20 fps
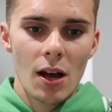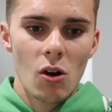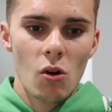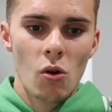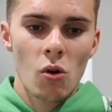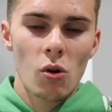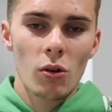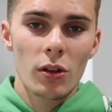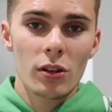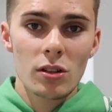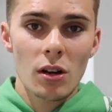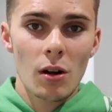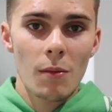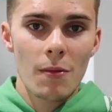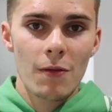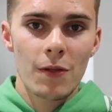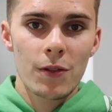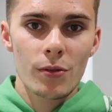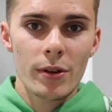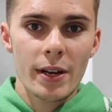or the
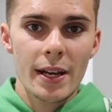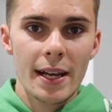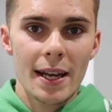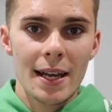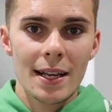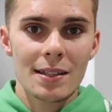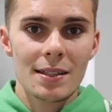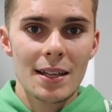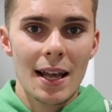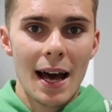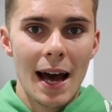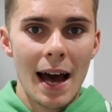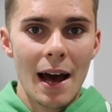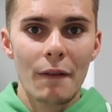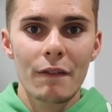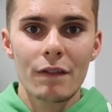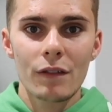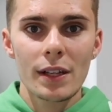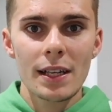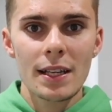top three is their
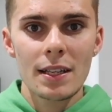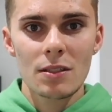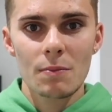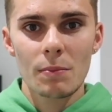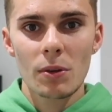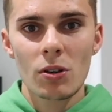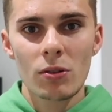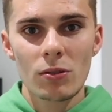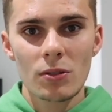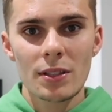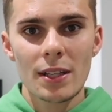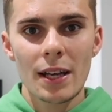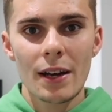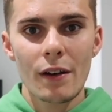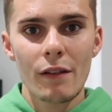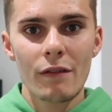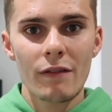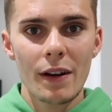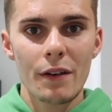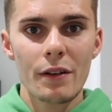athletes because
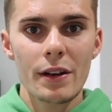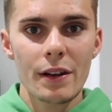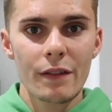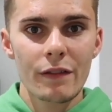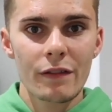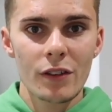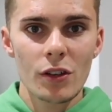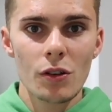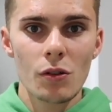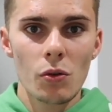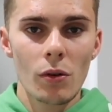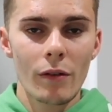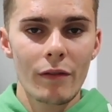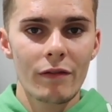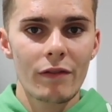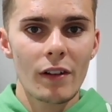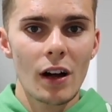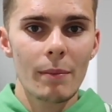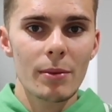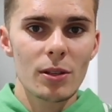there are very few and
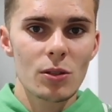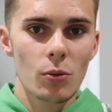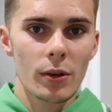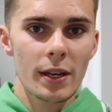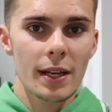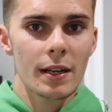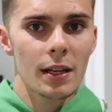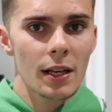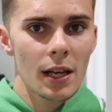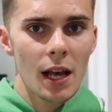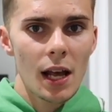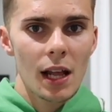far between.